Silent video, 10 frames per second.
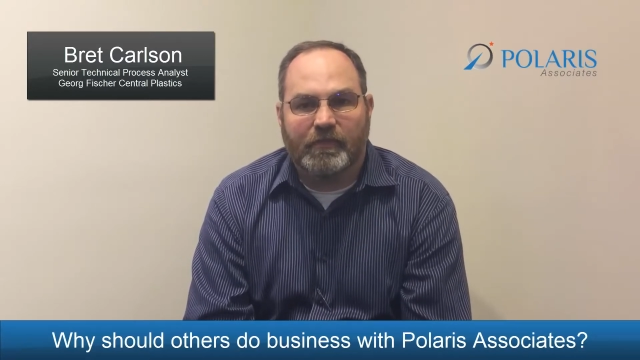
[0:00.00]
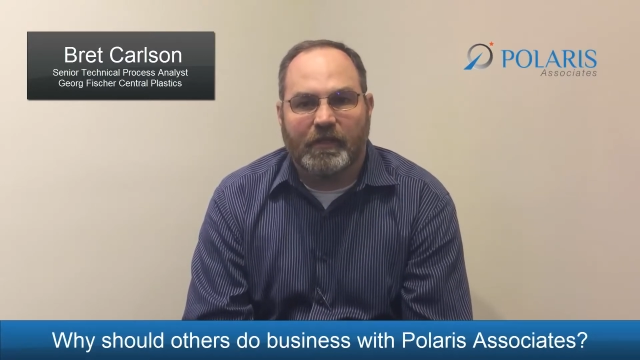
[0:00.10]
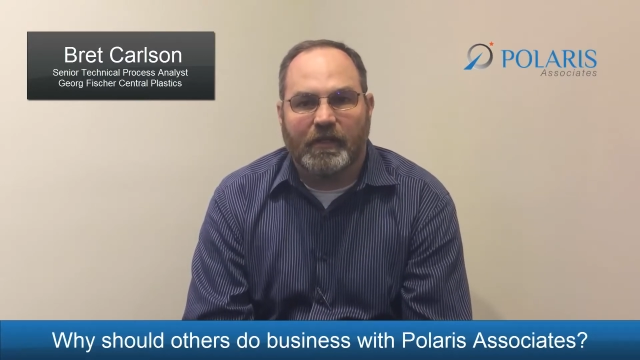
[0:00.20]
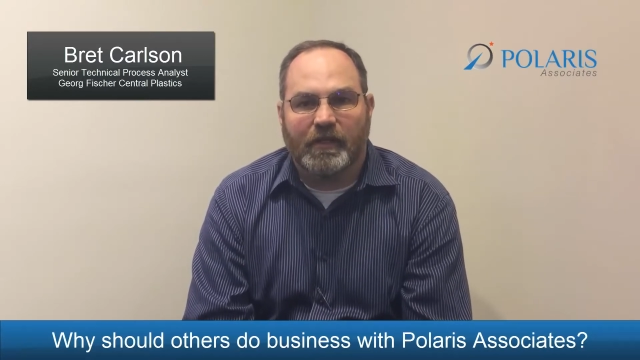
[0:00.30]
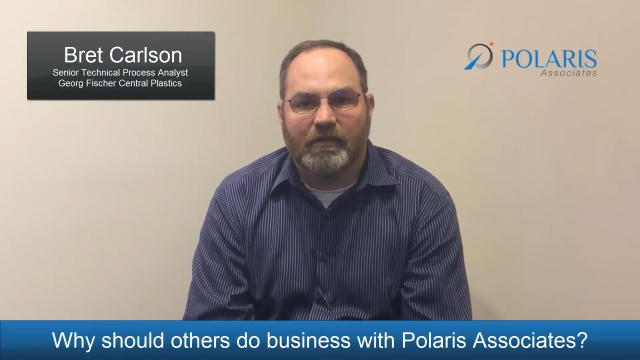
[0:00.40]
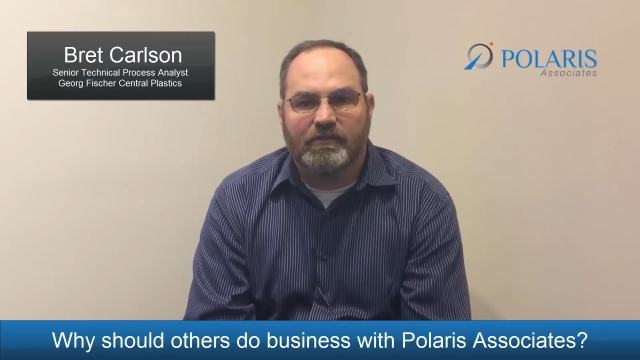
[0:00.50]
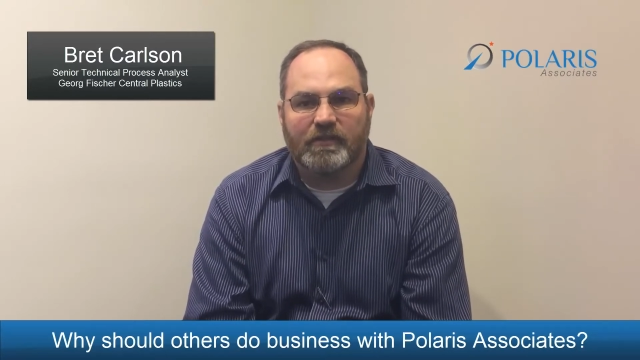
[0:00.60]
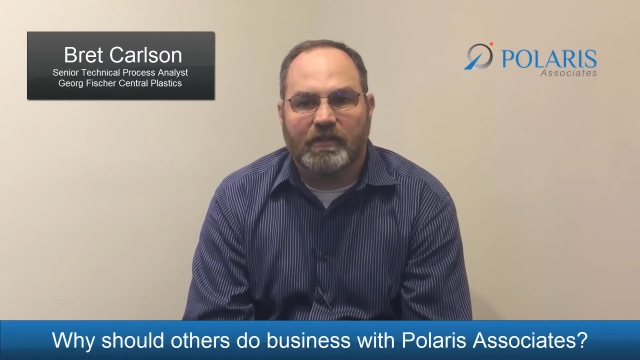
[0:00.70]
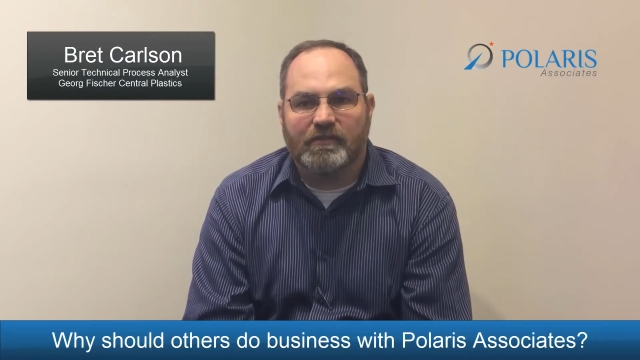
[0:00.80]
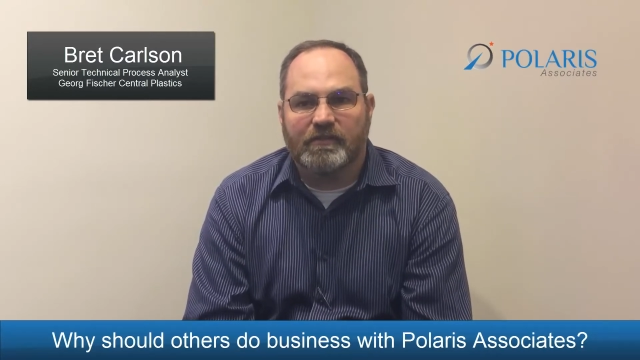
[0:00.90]

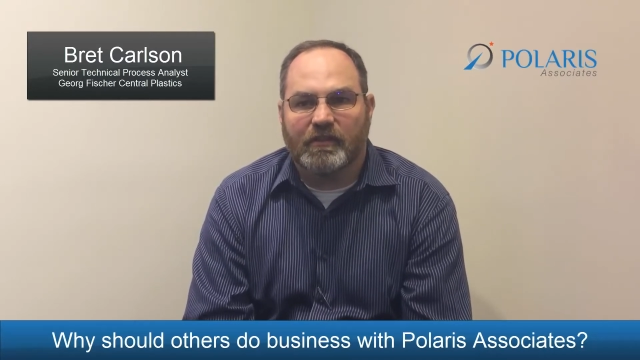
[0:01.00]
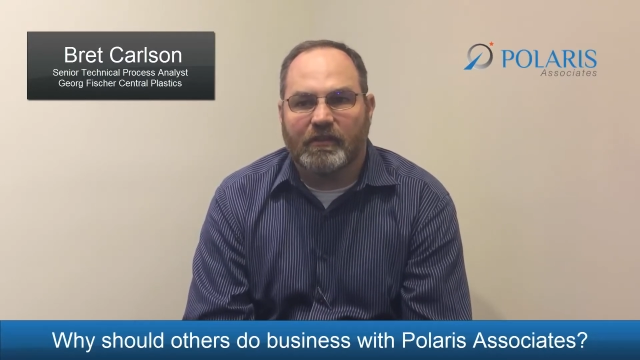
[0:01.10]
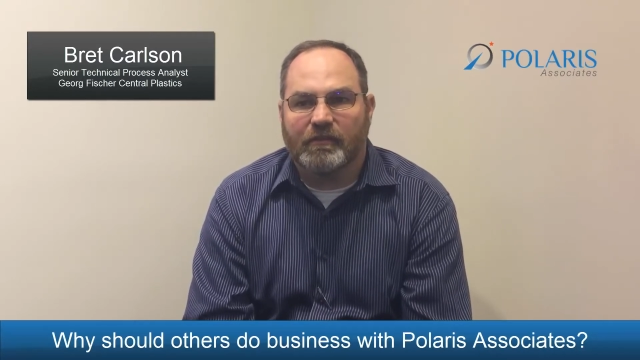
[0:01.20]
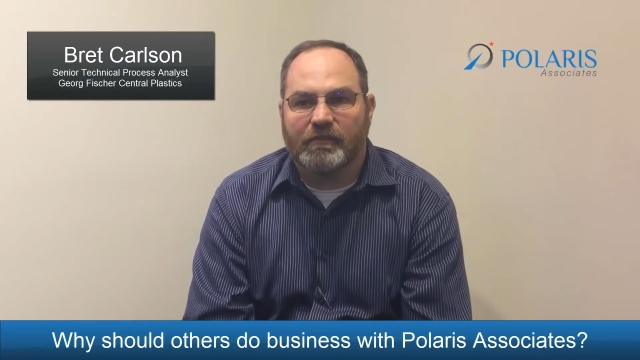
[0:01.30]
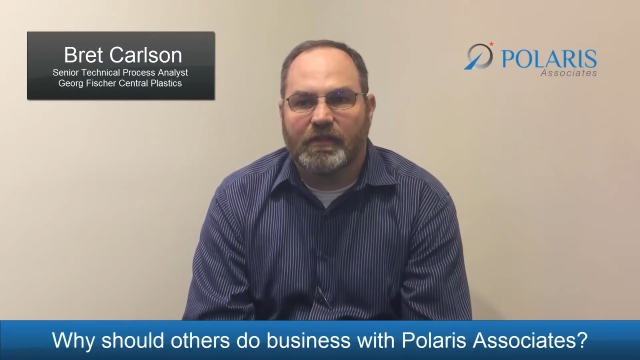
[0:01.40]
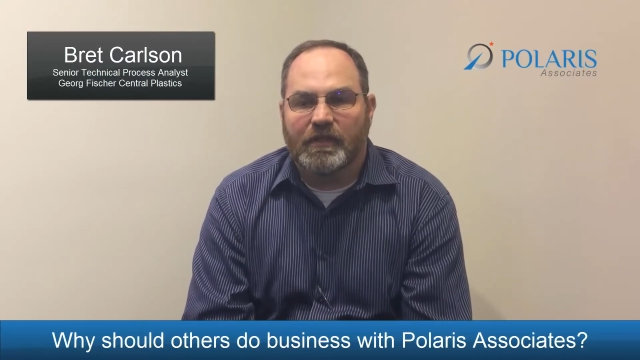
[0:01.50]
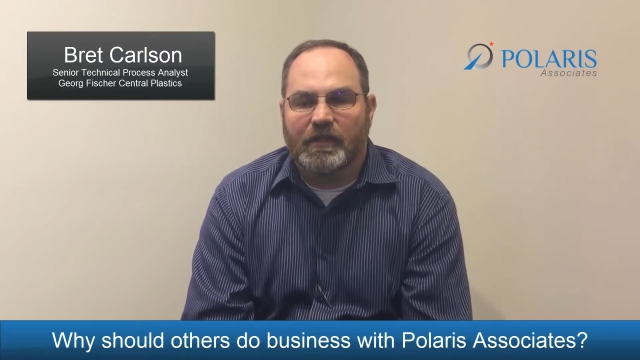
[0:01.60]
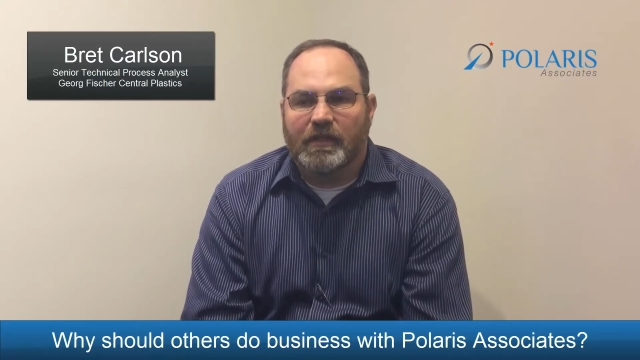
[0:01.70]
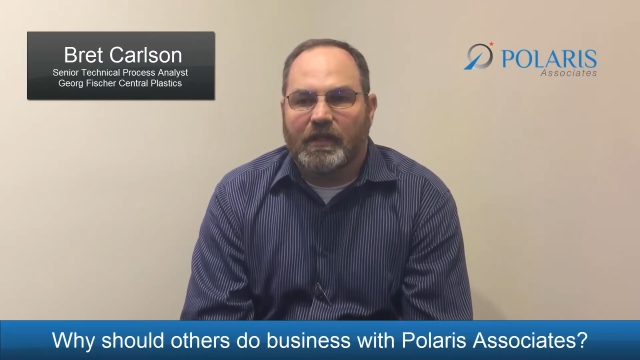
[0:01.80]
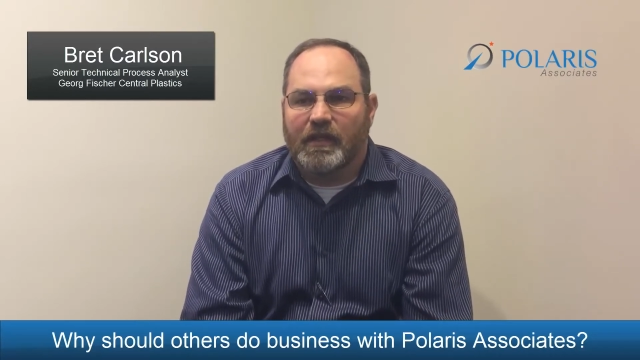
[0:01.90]

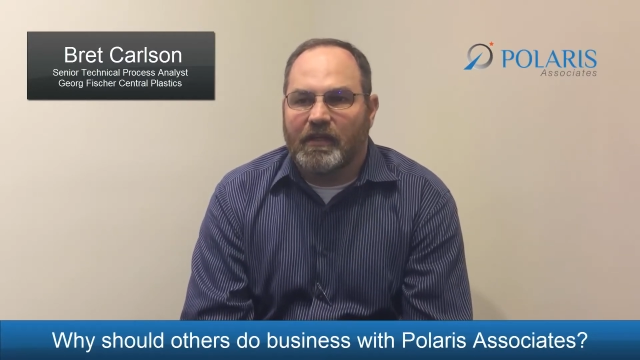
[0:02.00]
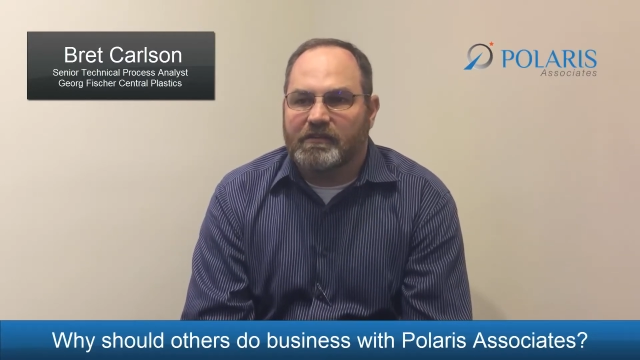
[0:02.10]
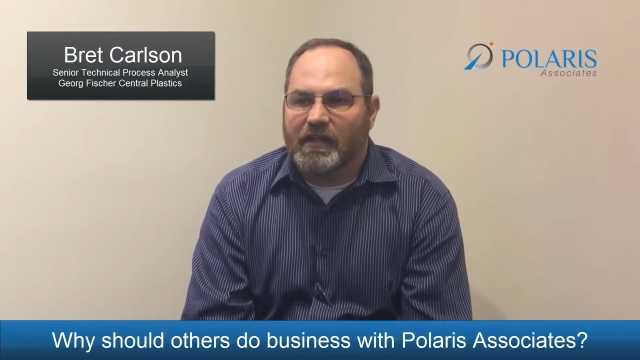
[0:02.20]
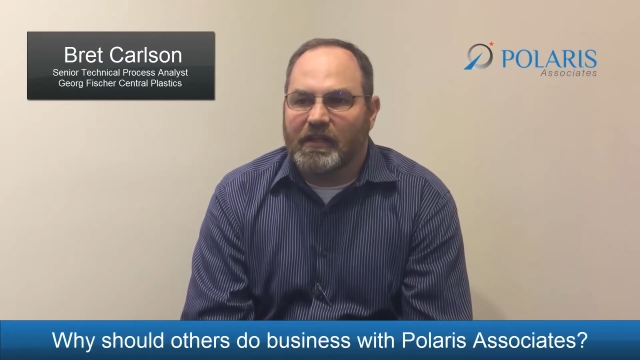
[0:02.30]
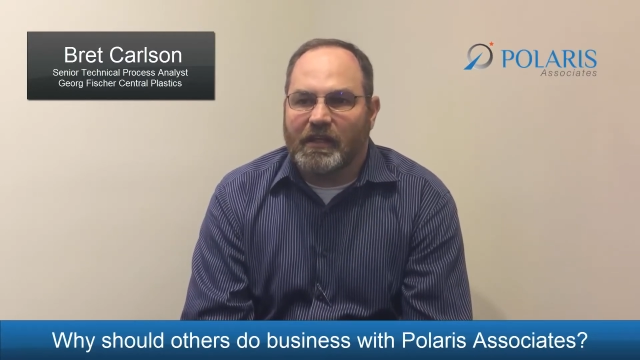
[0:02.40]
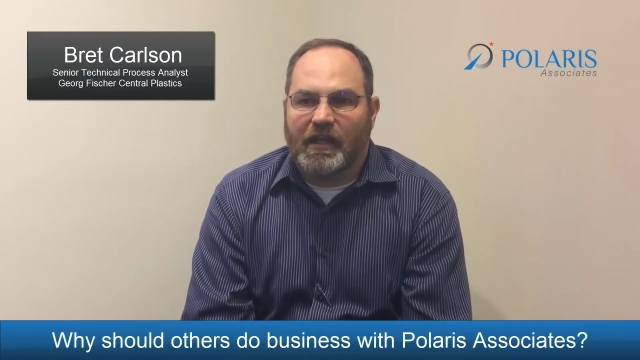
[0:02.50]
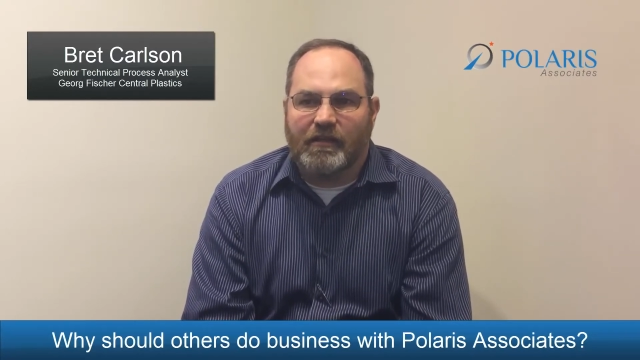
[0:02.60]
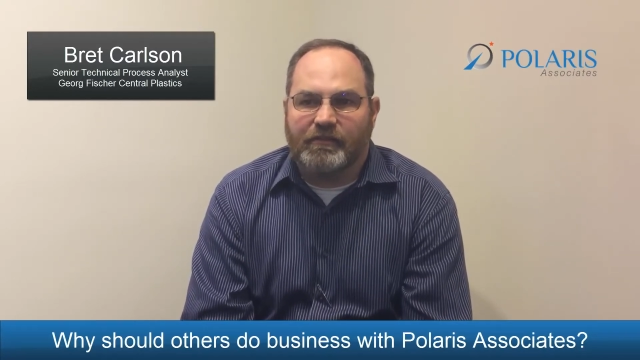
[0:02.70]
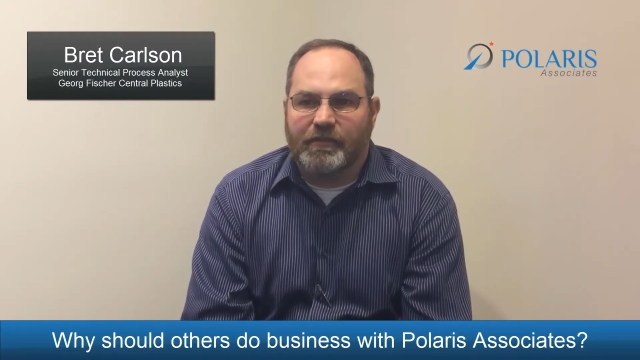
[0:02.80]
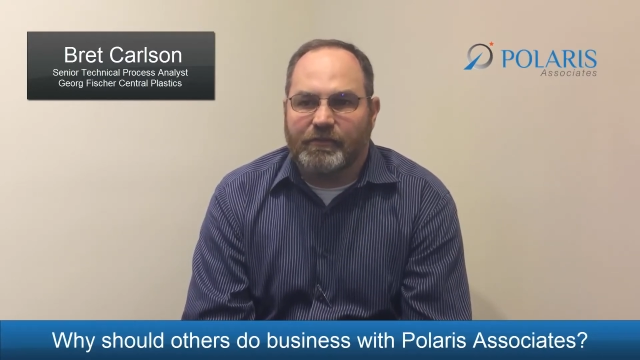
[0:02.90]
It's got a lot
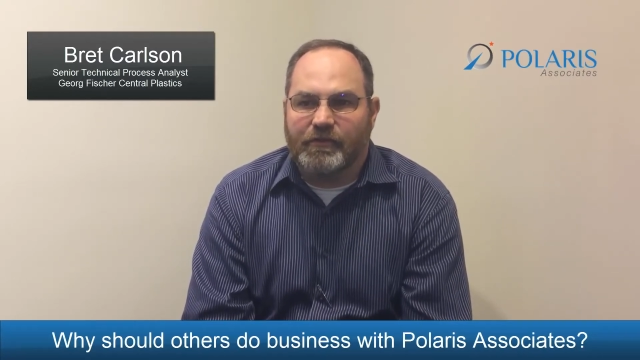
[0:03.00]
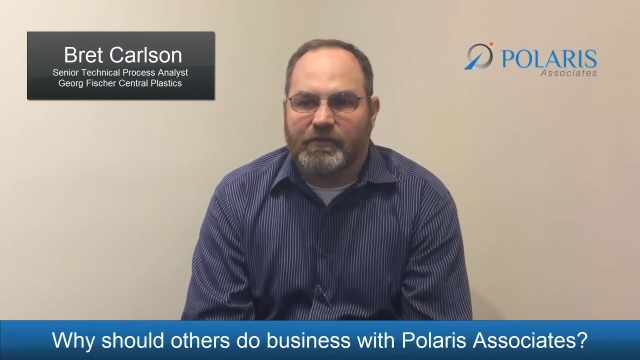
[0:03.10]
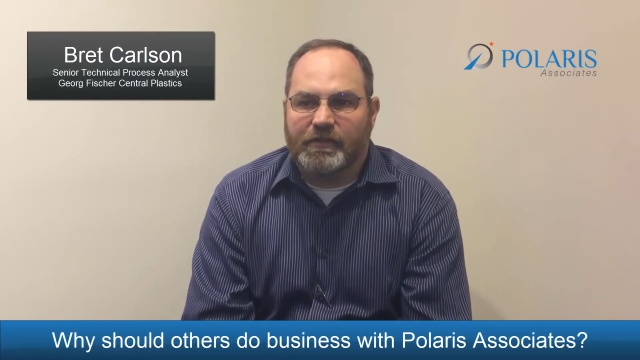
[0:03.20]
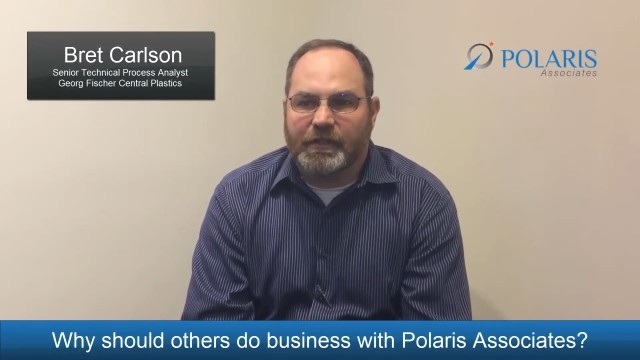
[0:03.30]
of different,